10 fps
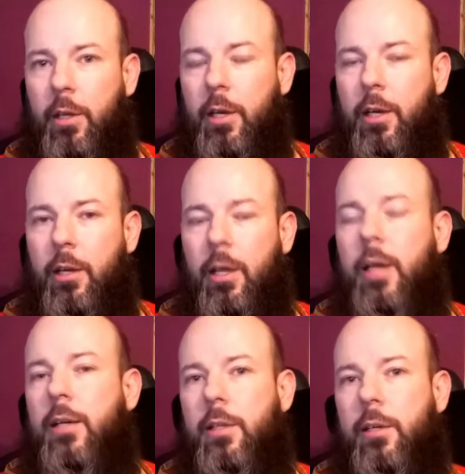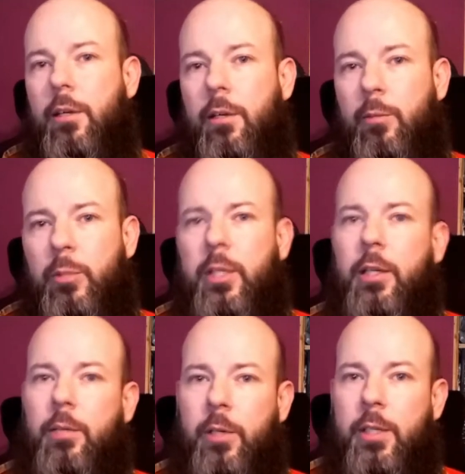and acting, and particularly
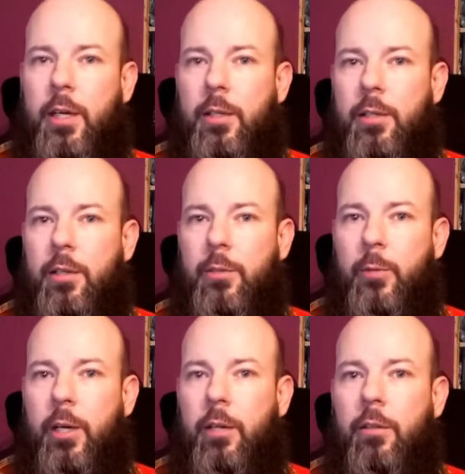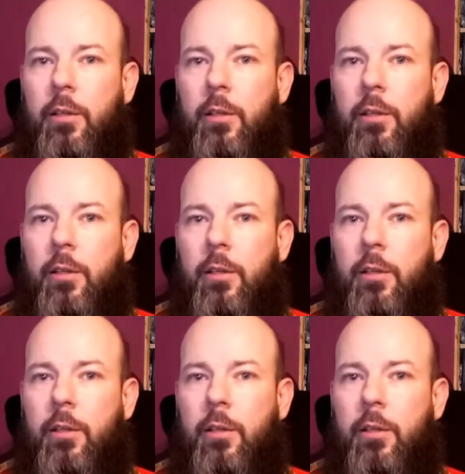voice acting as well,